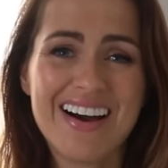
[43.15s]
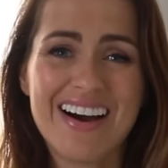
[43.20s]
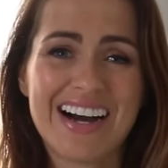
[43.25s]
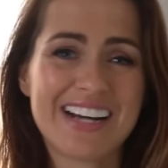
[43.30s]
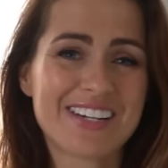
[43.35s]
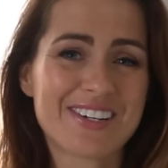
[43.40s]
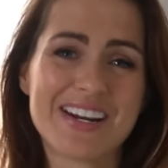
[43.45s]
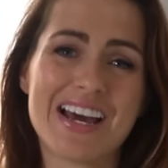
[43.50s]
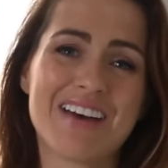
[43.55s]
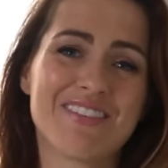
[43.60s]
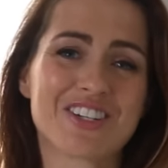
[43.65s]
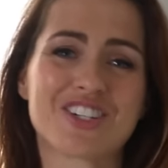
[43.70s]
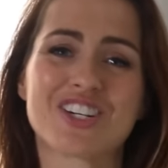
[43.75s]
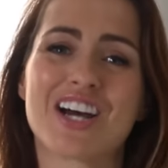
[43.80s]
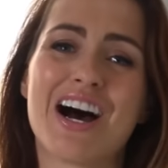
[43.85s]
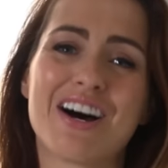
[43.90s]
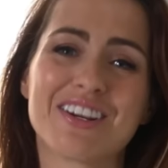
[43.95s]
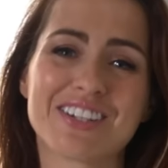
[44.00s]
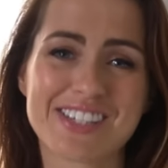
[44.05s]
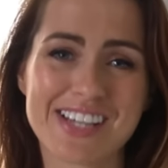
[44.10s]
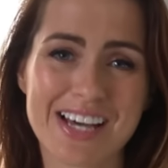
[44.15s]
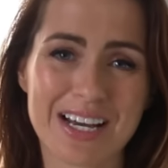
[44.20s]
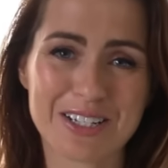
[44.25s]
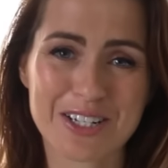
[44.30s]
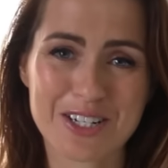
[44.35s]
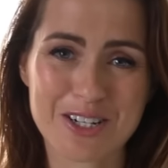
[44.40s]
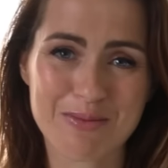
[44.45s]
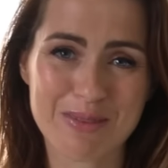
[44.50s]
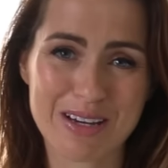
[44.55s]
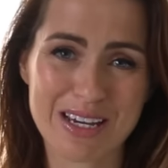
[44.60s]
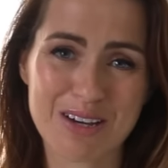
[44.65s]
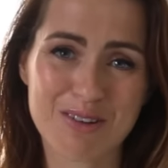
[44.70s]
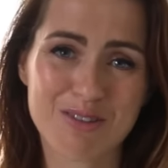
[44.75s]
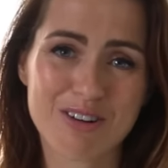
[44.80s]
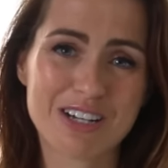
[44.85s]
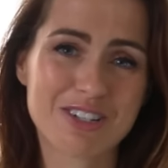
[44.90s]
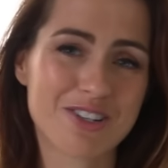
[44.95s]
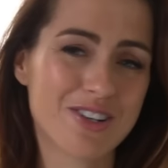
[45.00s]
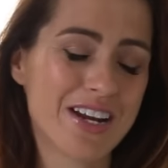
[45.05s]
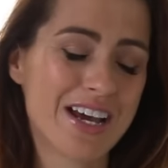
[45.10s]
I don't have a child attached to me or
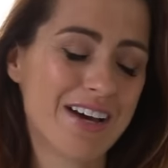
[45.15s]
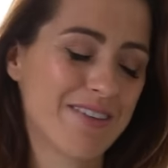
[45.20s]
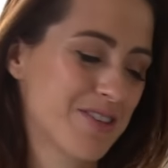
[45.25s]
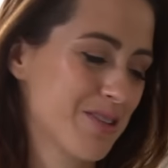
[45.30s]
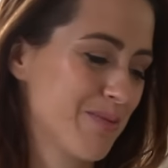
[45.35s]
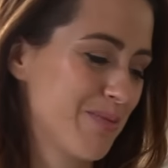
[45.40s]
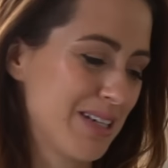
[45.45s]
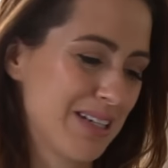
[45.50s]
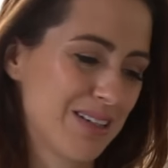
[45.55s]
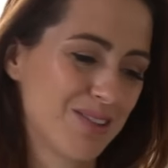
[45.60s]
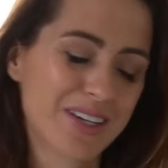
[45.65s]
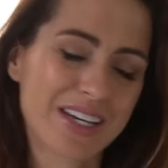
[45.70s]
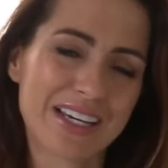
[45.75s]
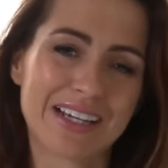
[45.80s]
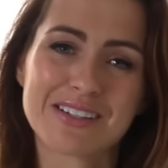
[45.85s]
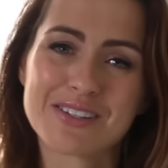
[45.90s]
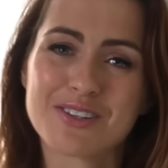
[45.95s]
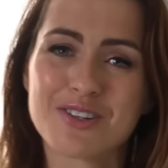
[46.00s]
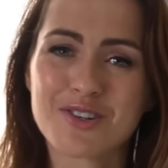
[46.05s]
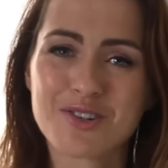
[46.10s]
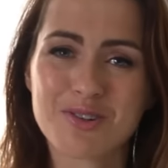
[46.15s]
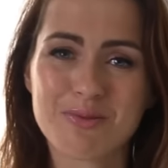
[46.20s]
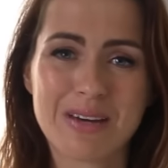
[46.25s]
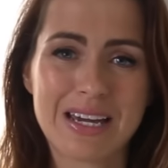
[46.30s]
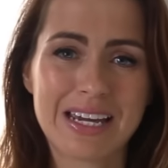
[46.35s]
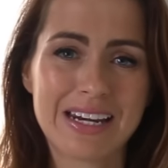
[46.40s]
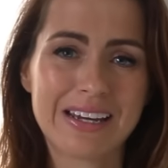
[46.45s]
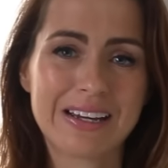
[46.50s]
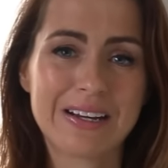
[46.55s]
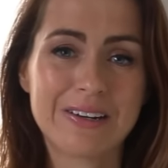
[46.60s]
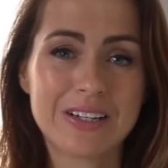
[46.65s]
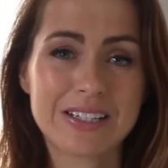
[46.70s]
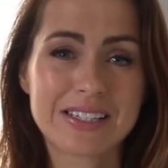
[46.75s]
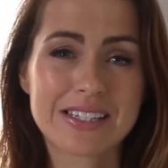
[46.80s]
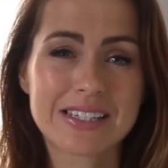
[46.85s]
I don't have to be looking at social media,